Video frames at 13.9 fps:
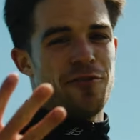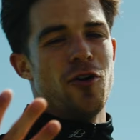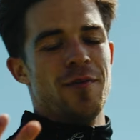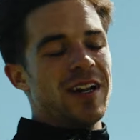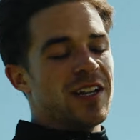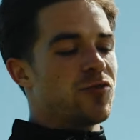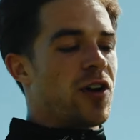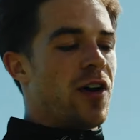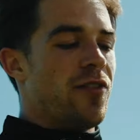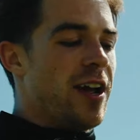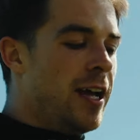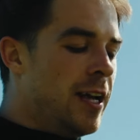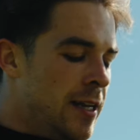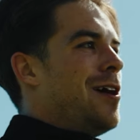4 minutes
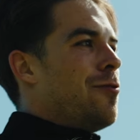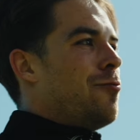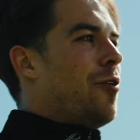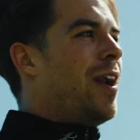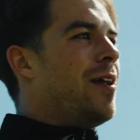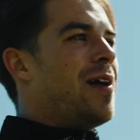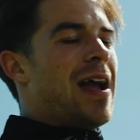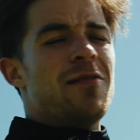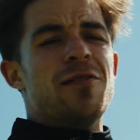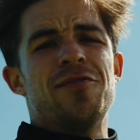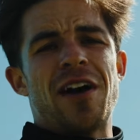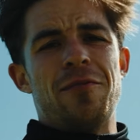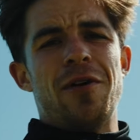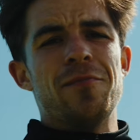recovery. Right away with
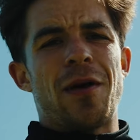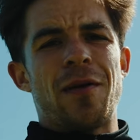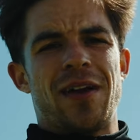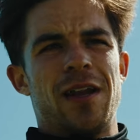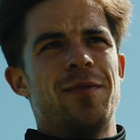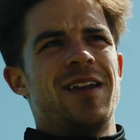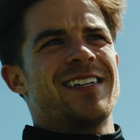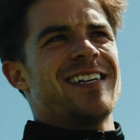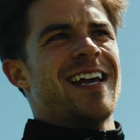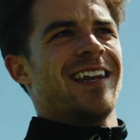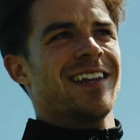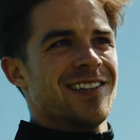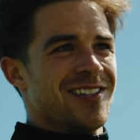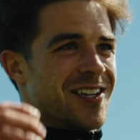that one, probably got a bit
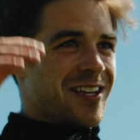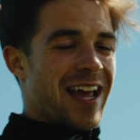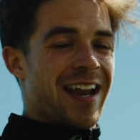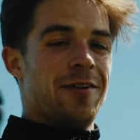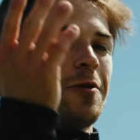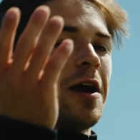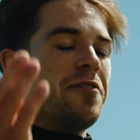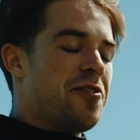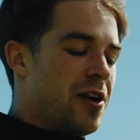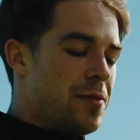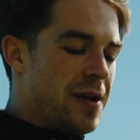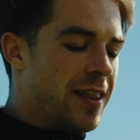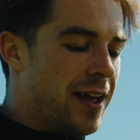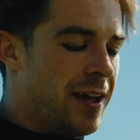excited and just kind of went for it a bit.